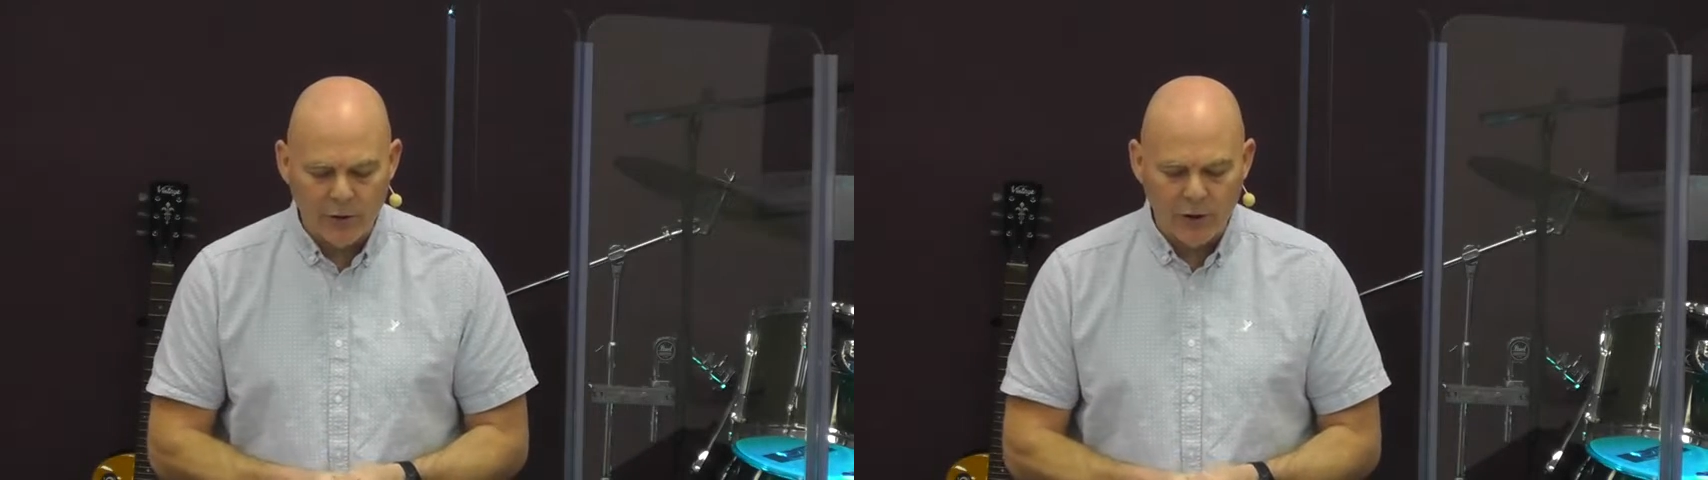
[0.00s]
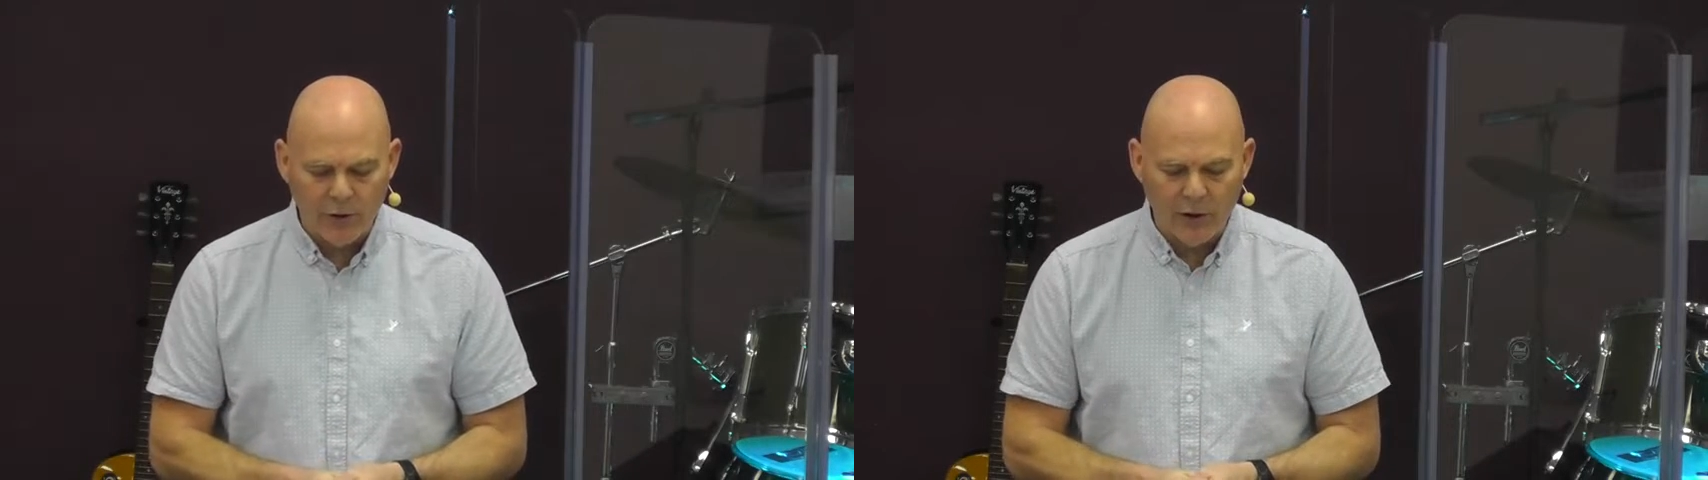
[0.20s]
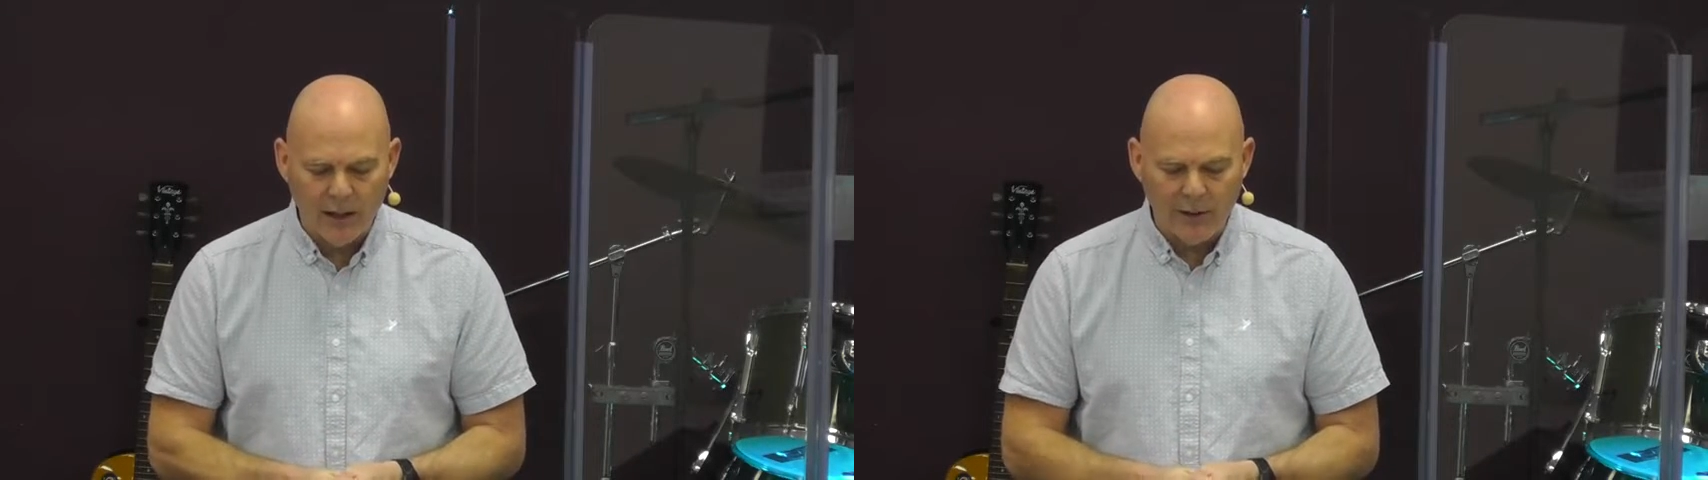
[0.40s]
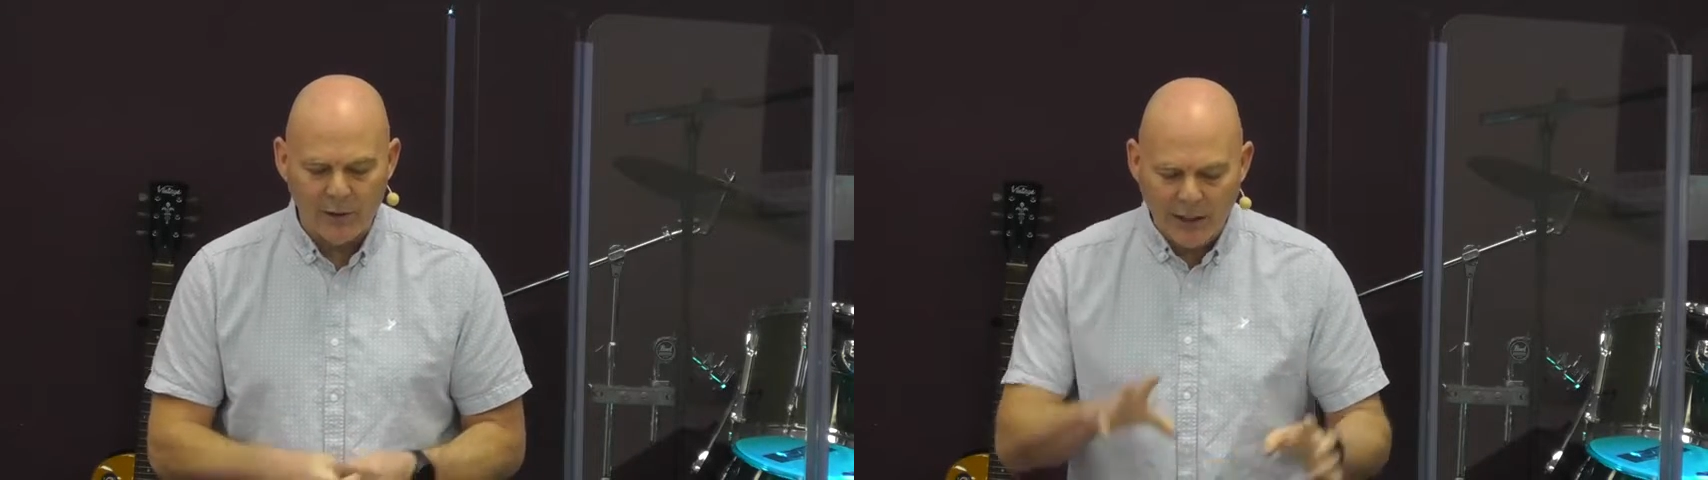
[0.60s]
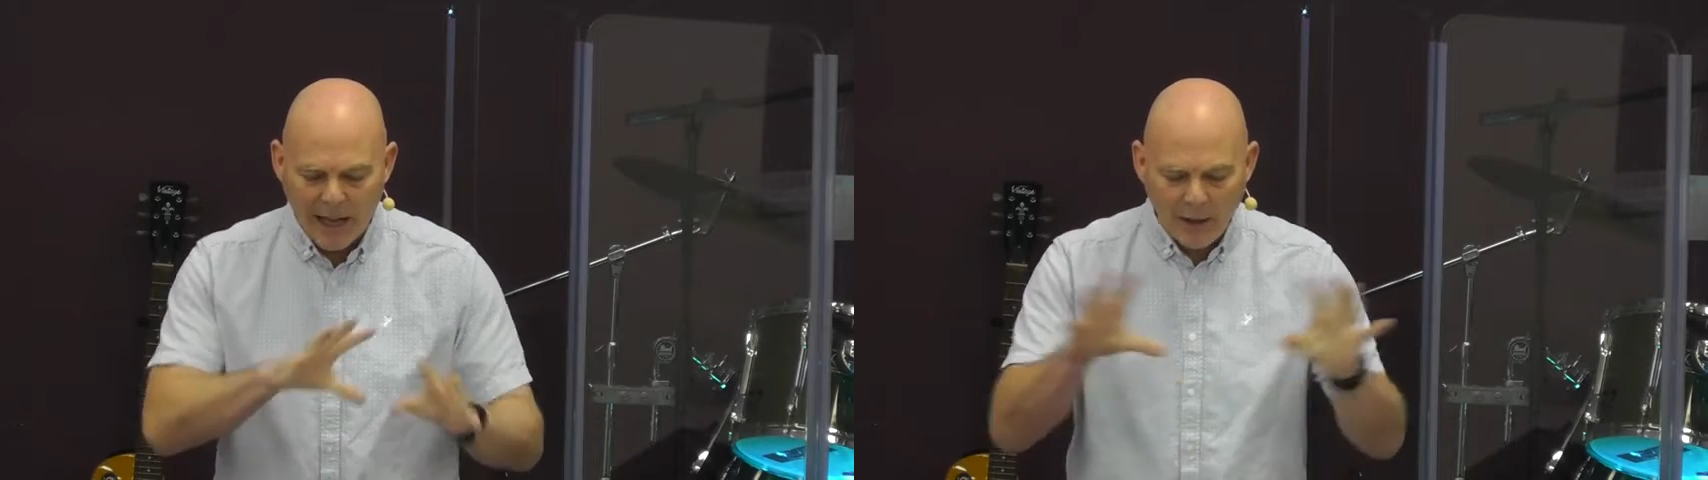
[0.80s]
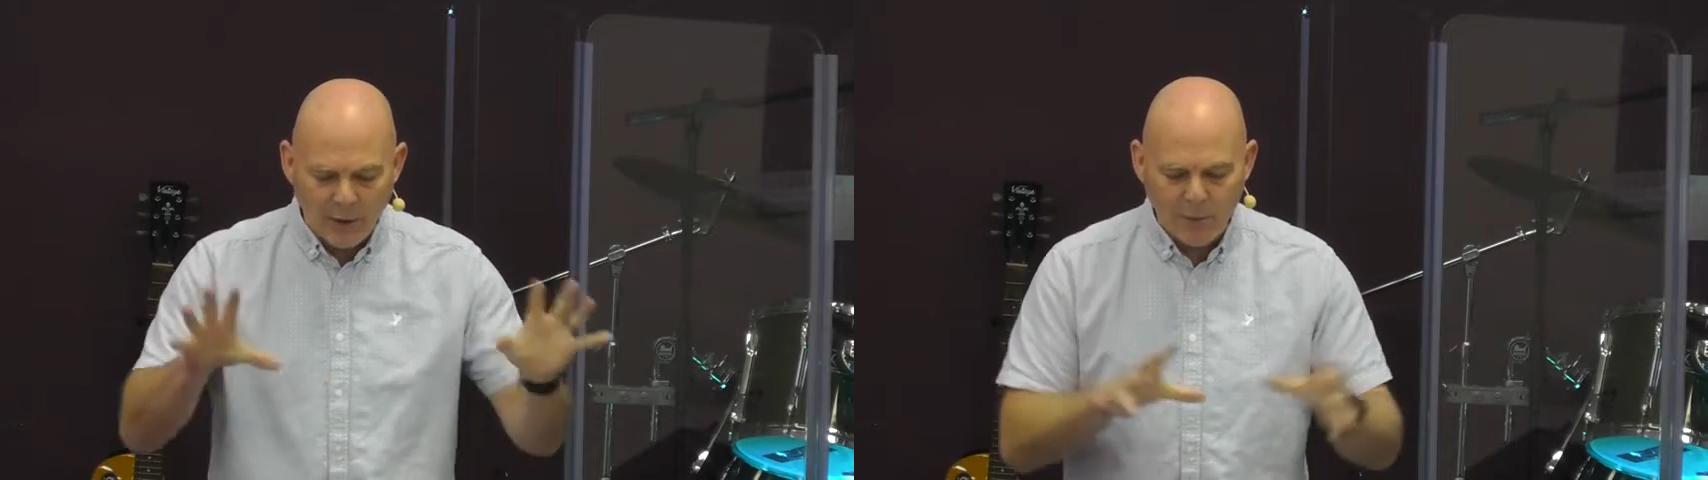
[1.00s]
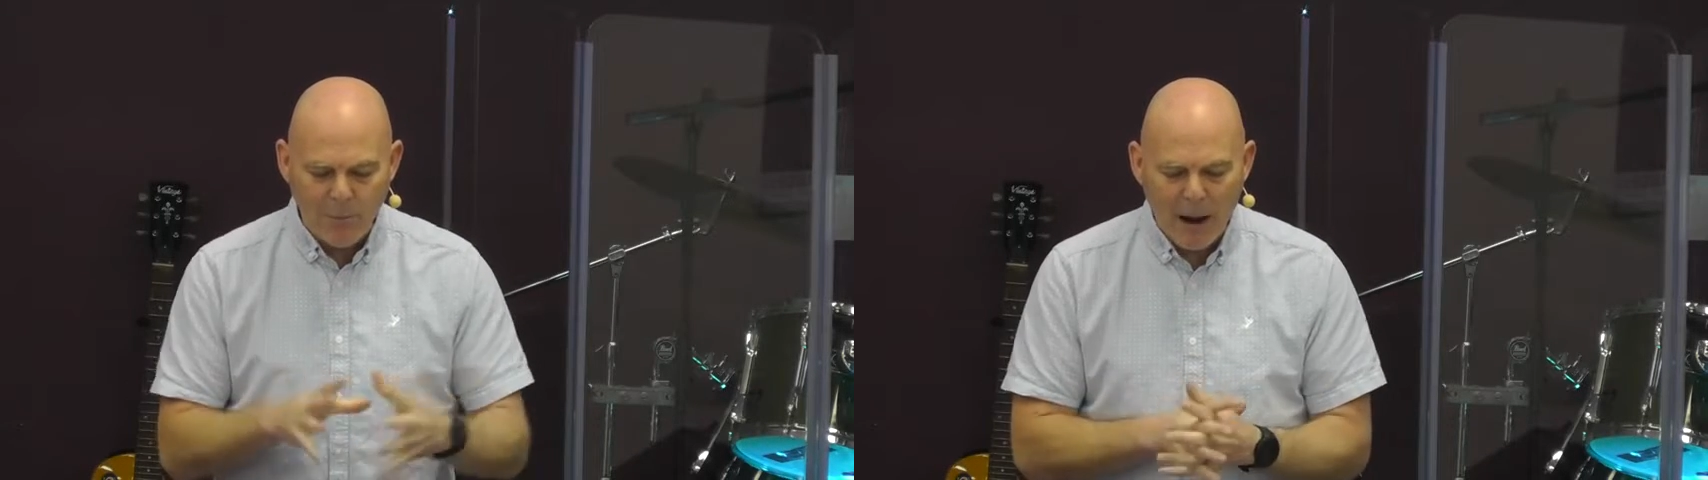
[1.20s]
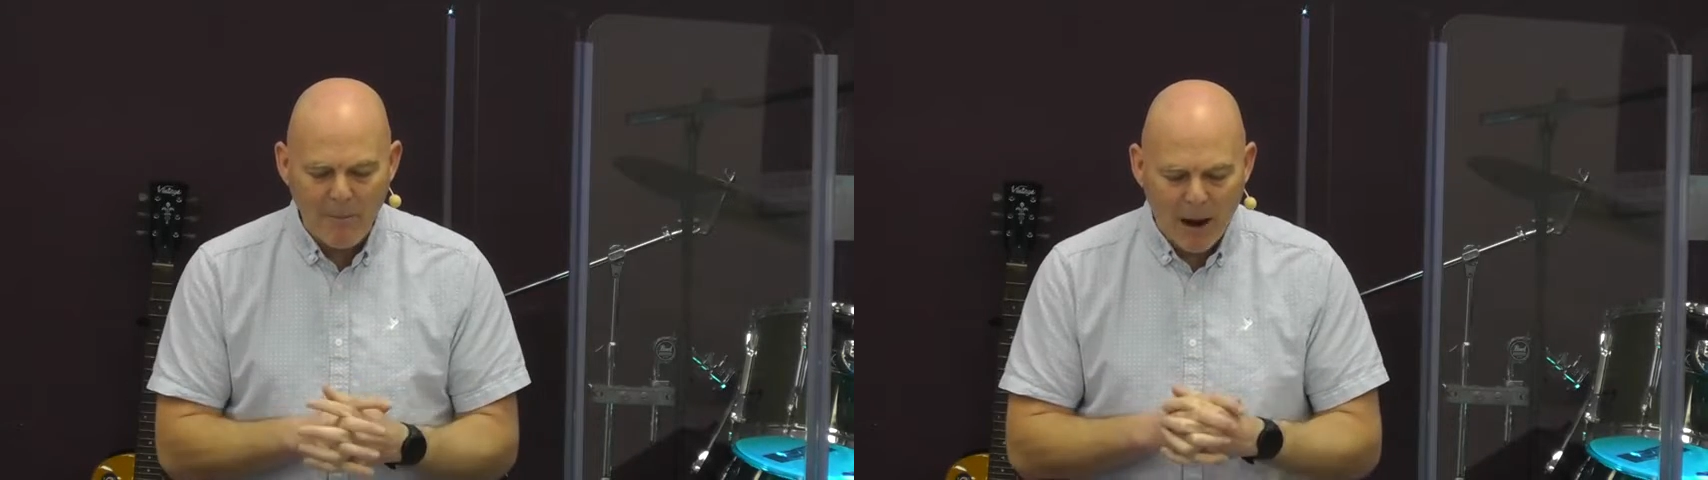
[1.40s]
Tony's not here so he can't do his
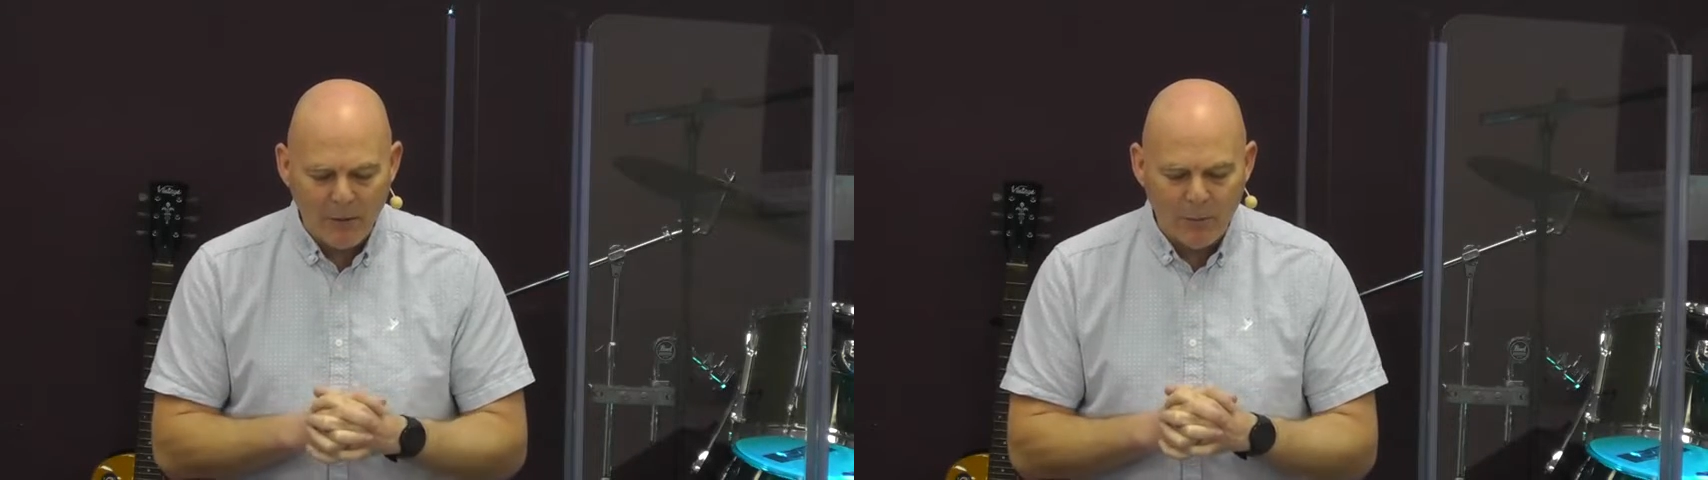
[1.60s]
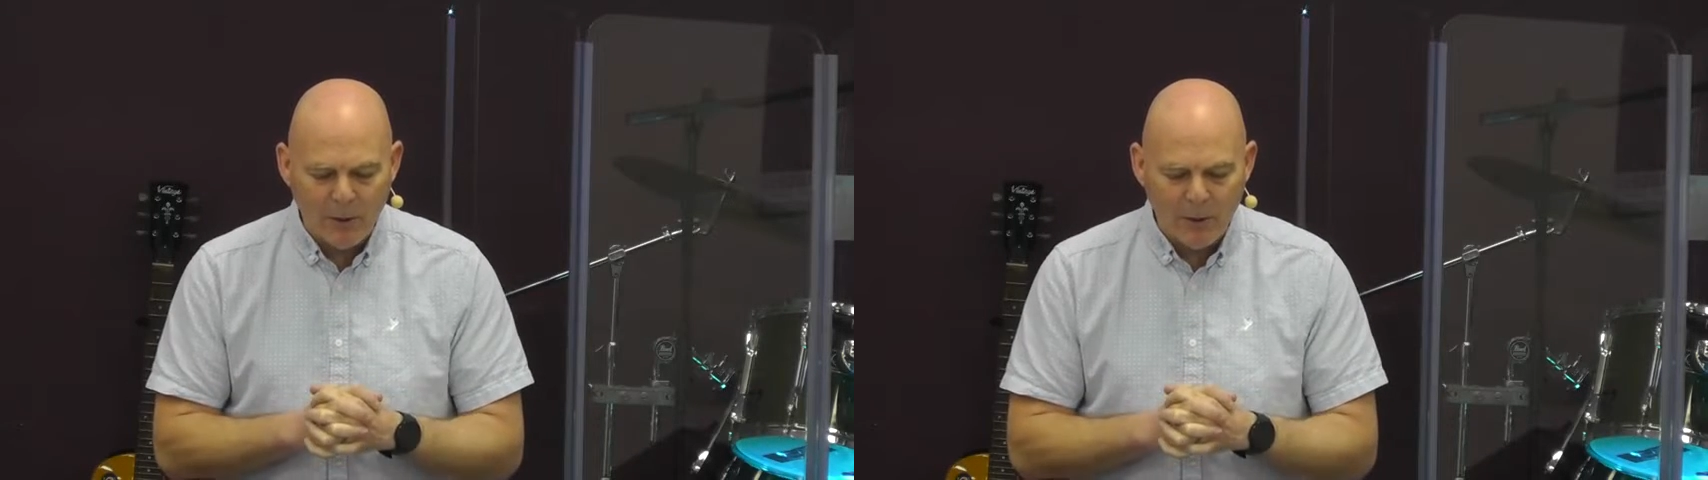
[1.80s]
mind maps,